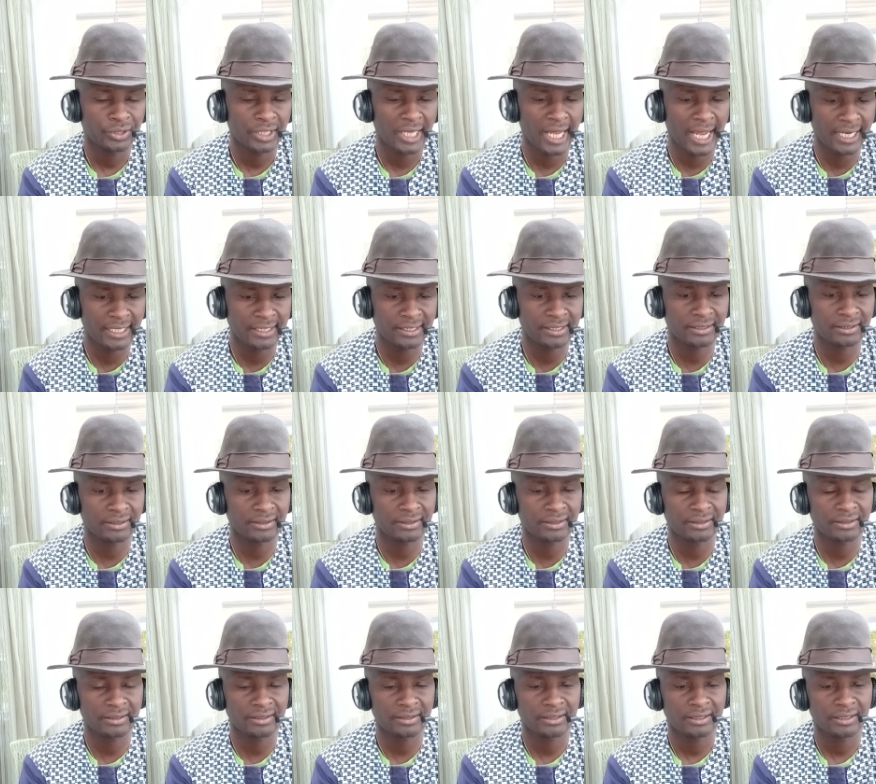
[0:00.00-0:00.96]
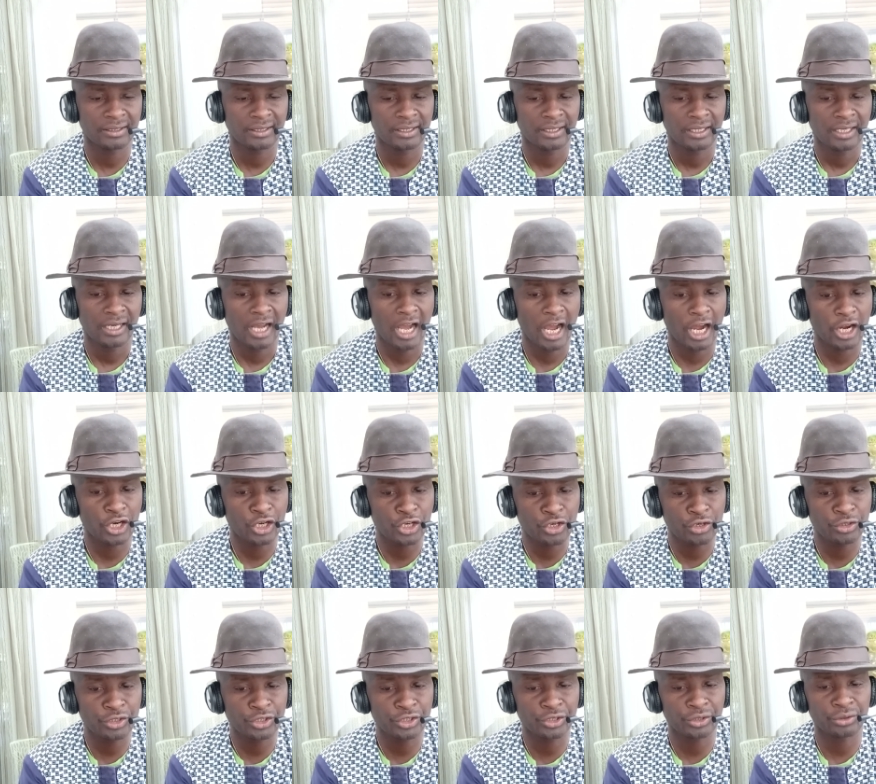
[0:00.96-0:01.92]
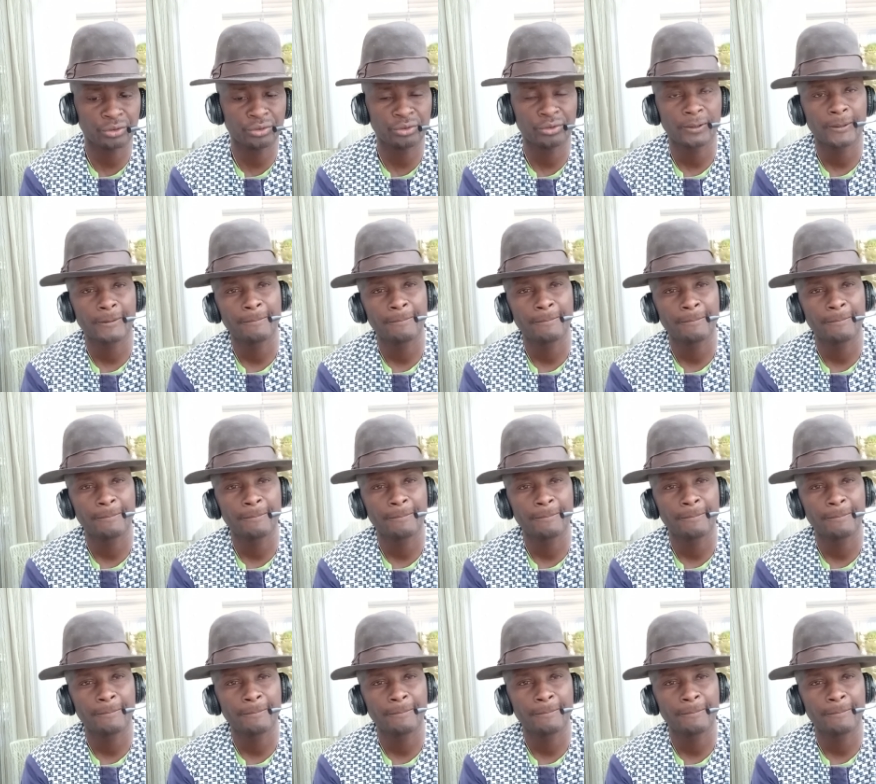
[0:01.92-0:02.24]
actors, are crucial